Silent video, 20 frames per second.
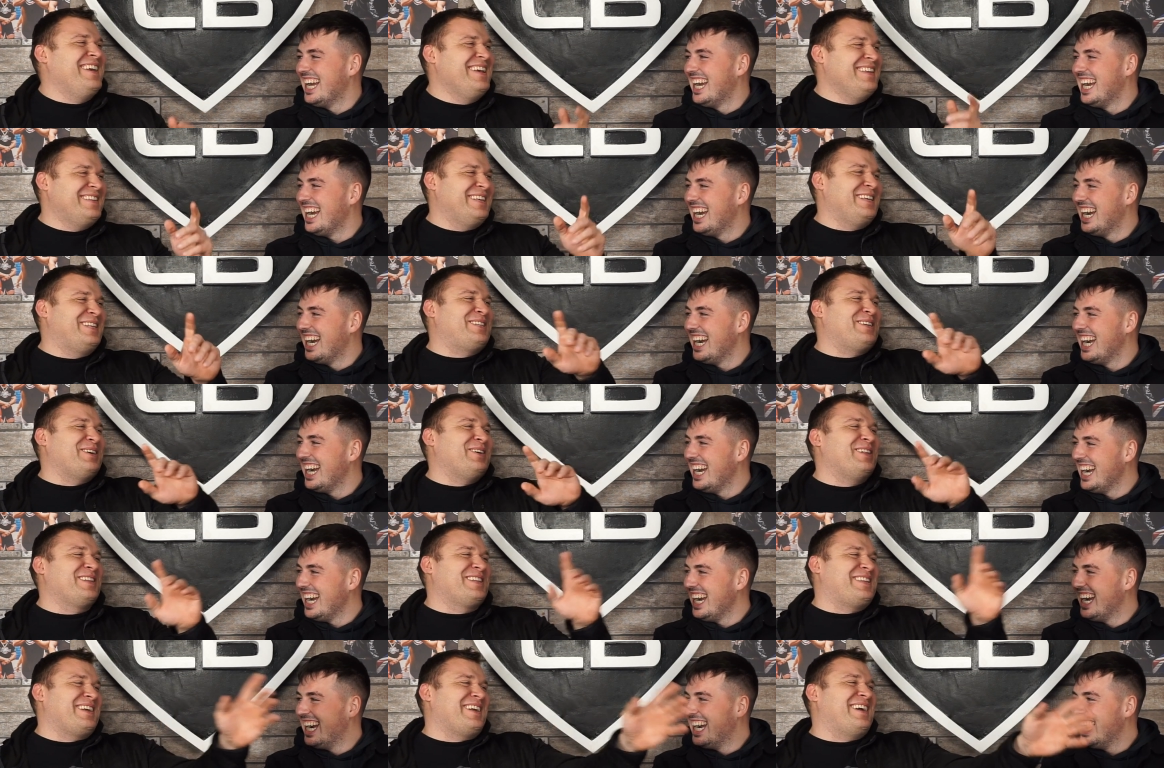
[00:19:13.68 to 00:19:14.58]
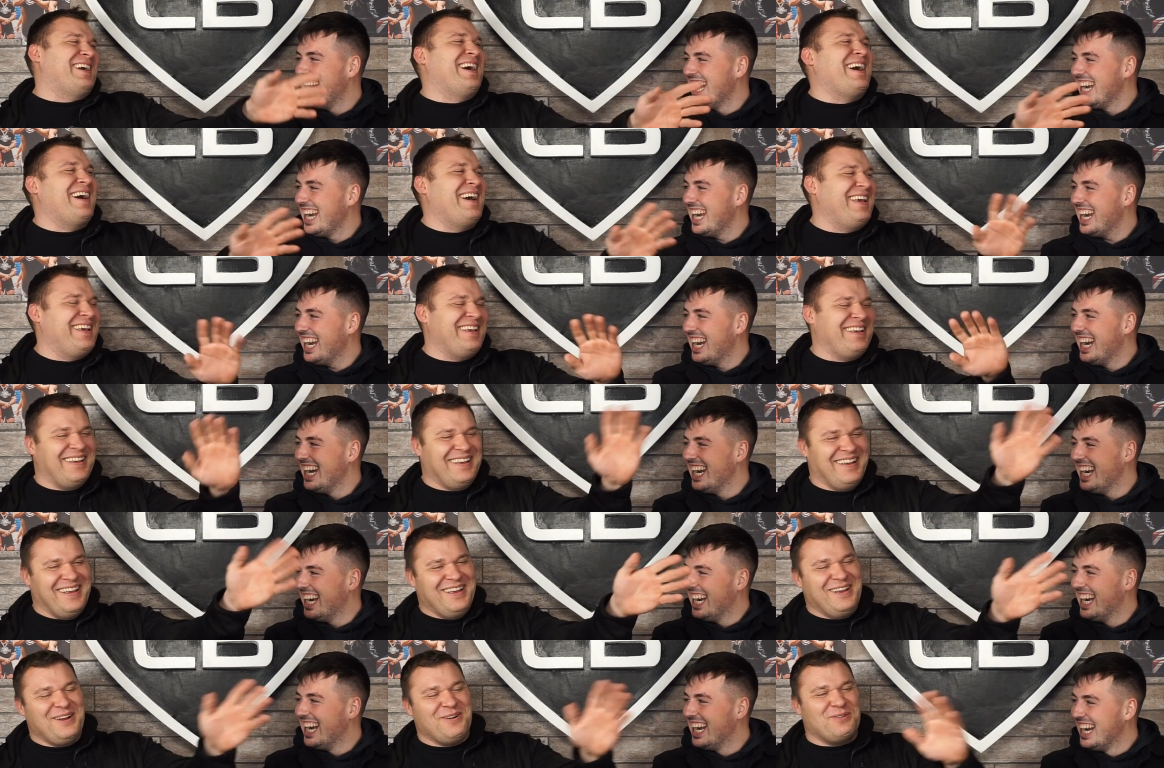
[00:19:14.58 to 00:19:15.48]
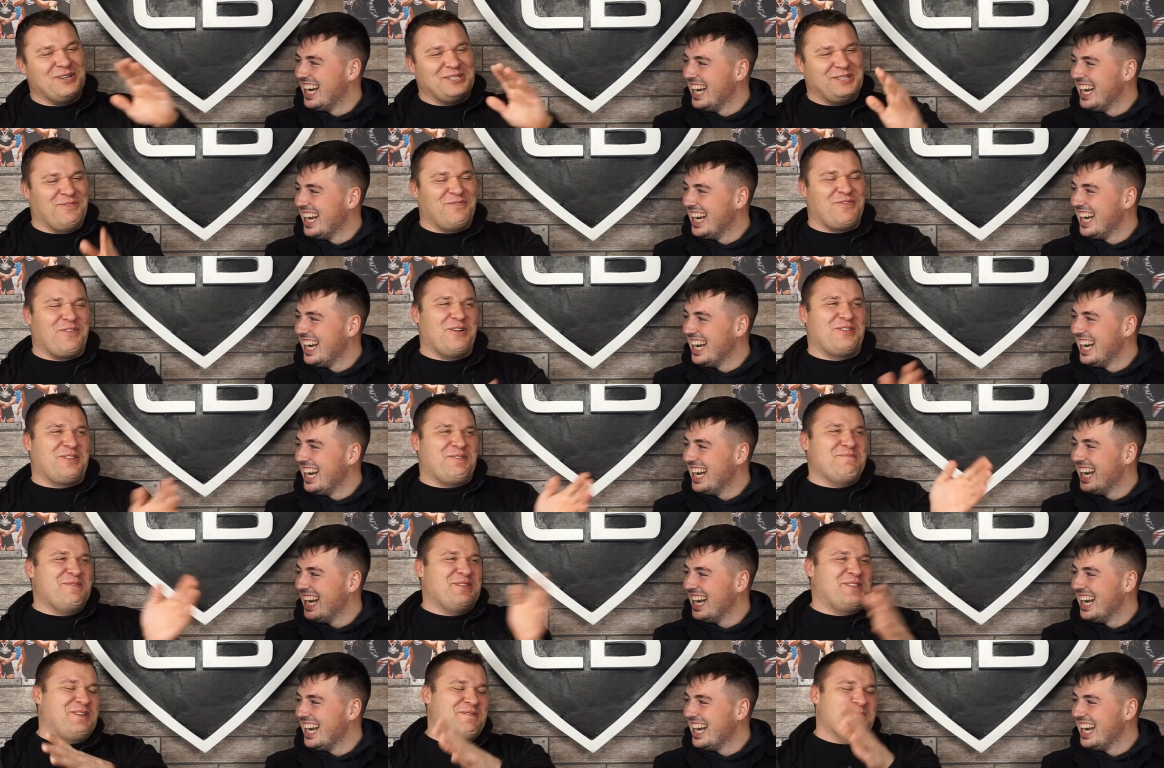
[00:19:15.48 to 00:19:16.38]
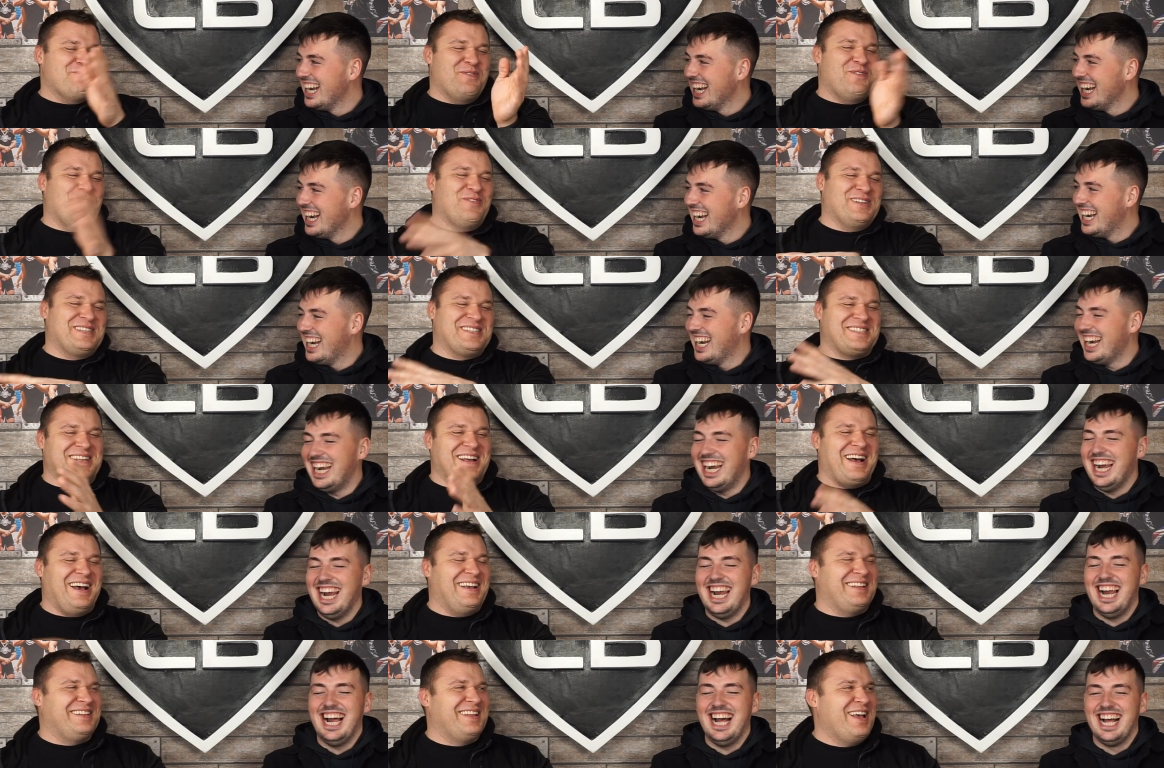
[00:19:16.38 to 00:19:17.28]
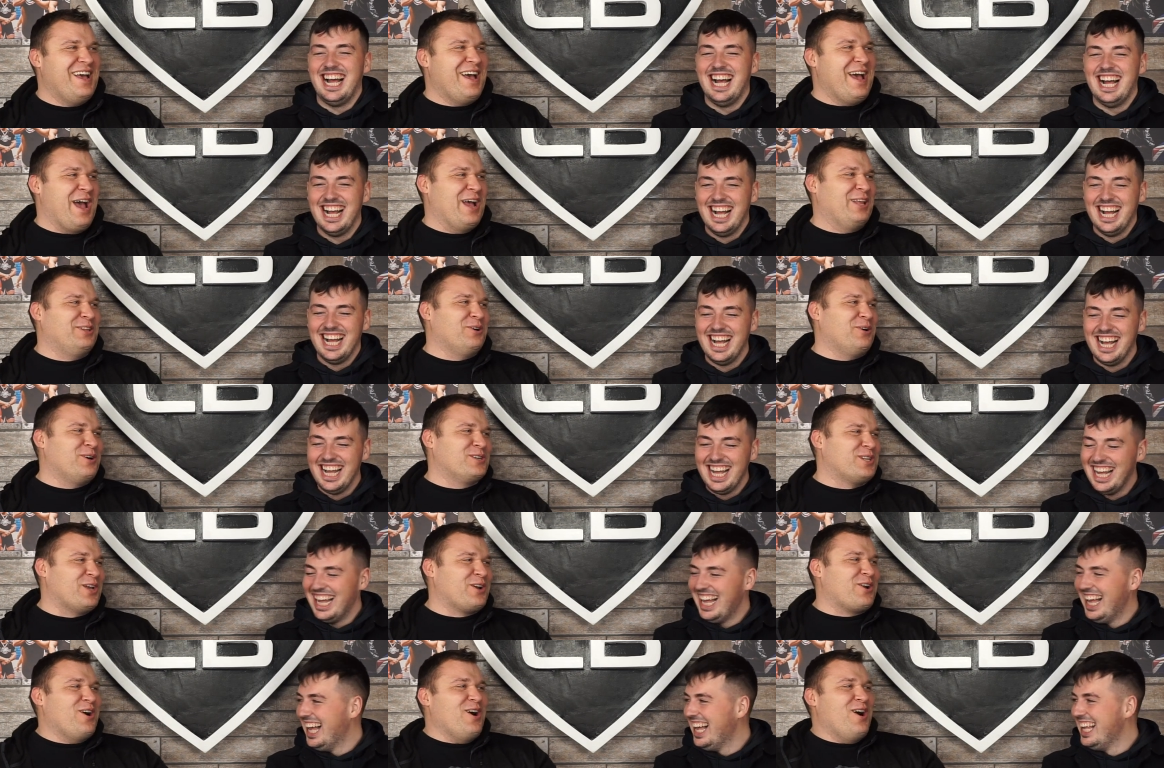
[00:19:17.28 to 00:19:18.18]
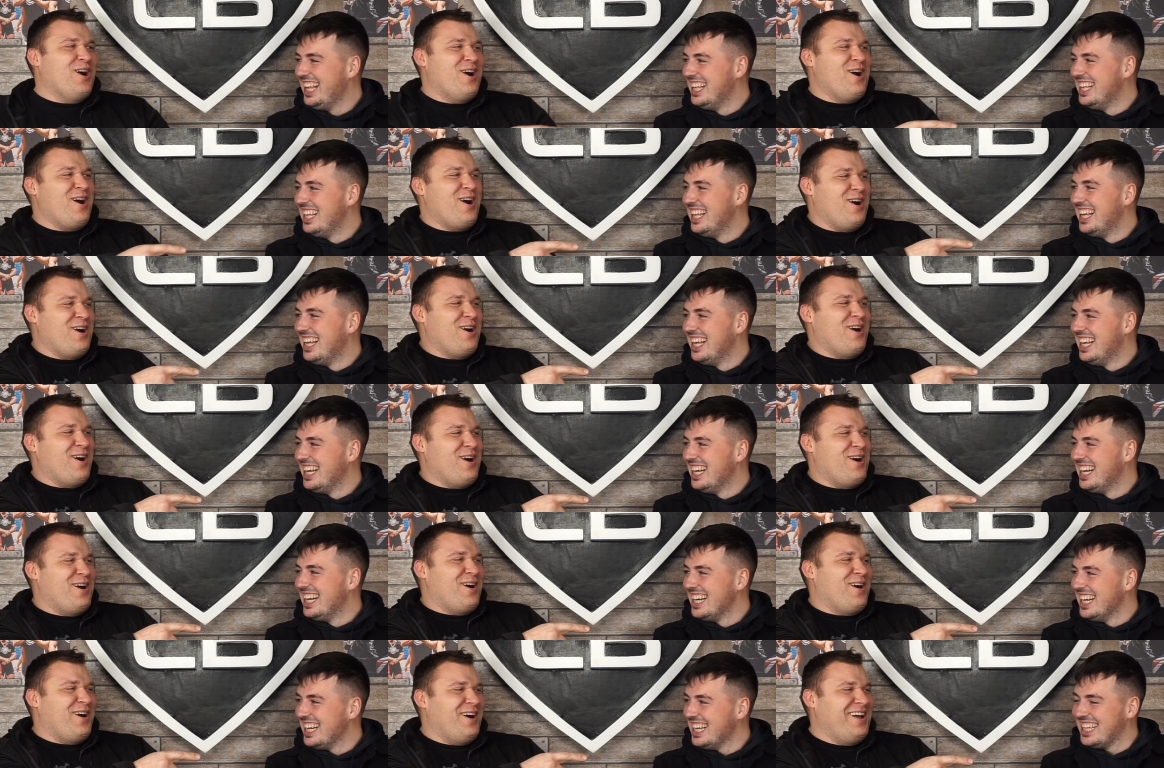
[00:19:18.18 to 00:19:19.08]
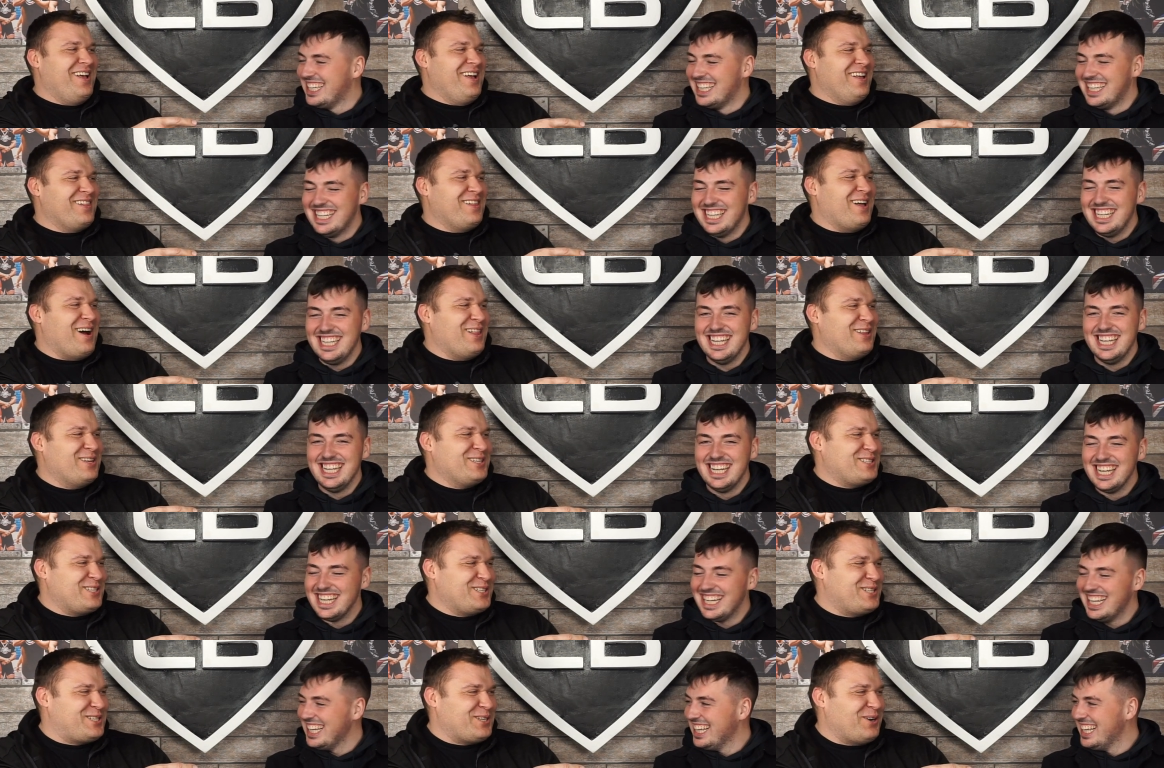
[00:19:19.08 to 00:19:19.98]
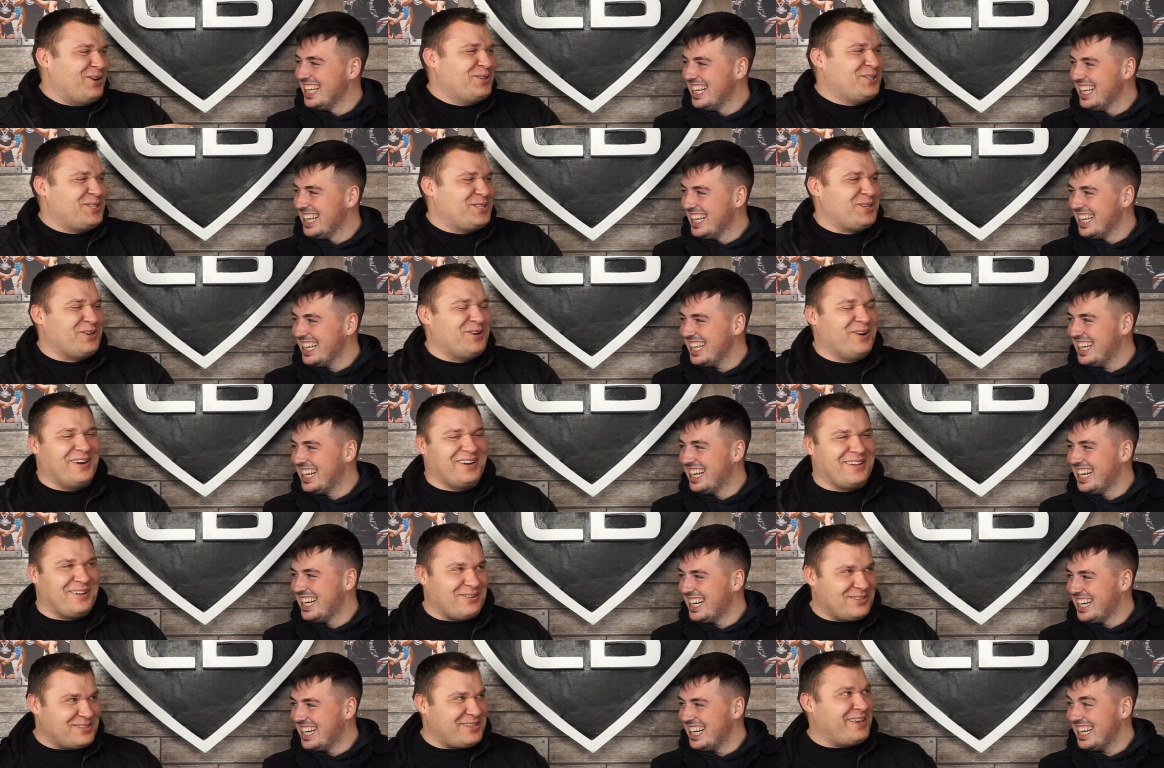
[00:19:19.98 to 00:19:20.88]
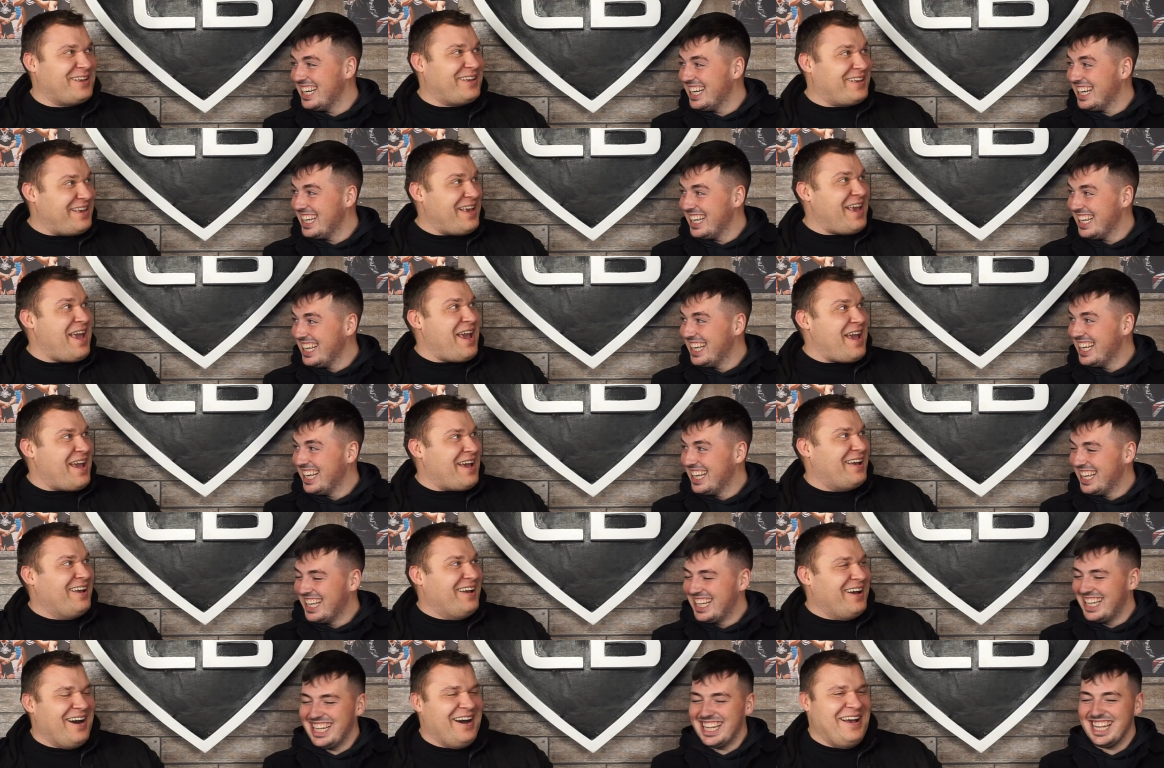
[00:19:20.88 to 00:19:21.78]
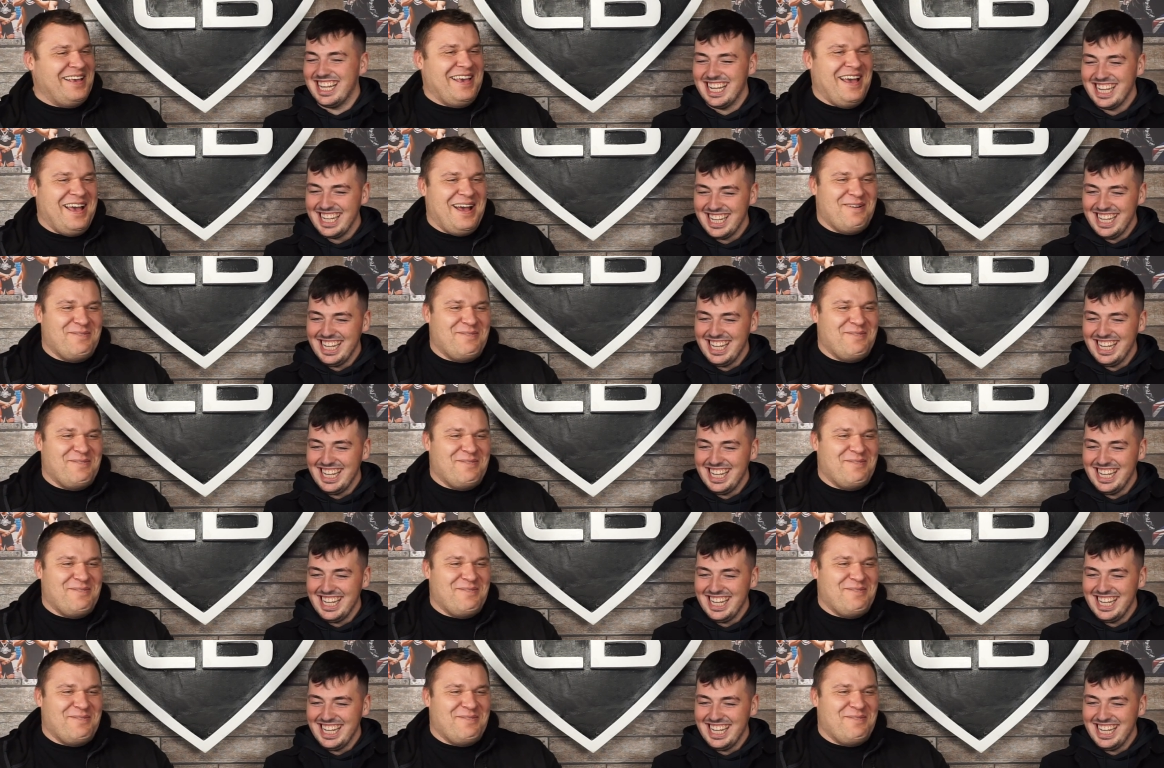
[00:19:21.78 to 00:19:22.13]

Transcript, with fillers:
Speaker 1: they told the guy it was in front of me to move aside. and Thor's like, oh, Lalas is so short. I was like, yeah, yeah